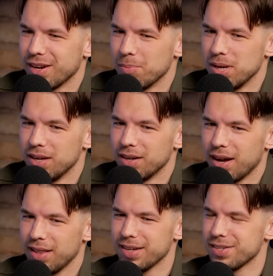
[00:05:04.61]
I mean,
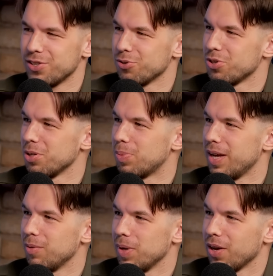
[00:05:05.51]
Aleksa is usually
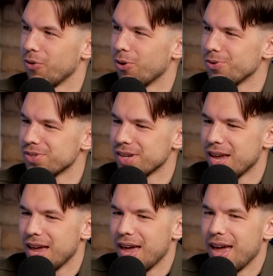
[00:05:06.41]
playing pick and rolls,
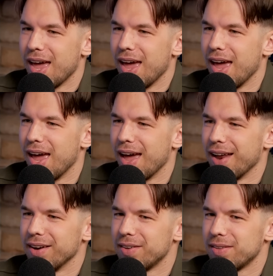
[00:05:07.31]

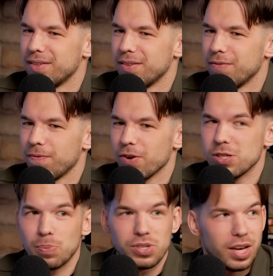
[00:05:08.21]
and
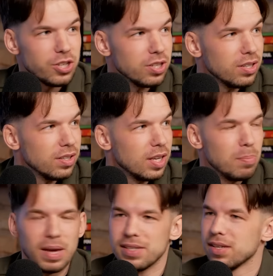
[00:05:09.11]
First possession, he
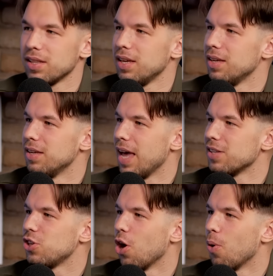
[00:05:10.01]
basically
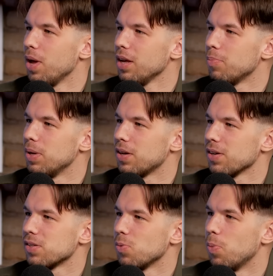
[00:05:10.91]
gets going
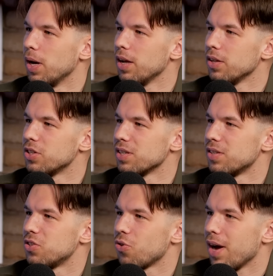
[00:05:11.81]
because Will
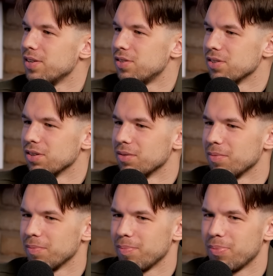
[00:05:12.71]
just tries to
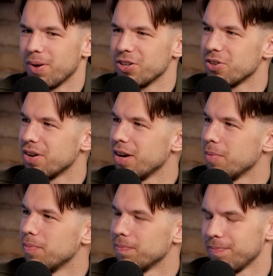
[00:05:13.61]
pressure
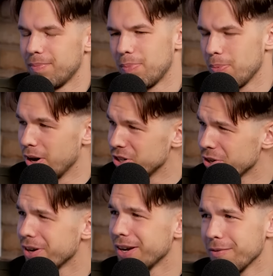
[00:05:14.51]

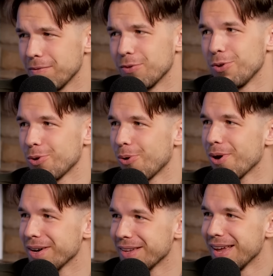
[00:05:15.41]
him full
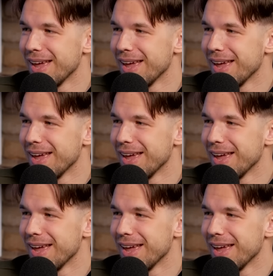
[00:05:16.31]
court.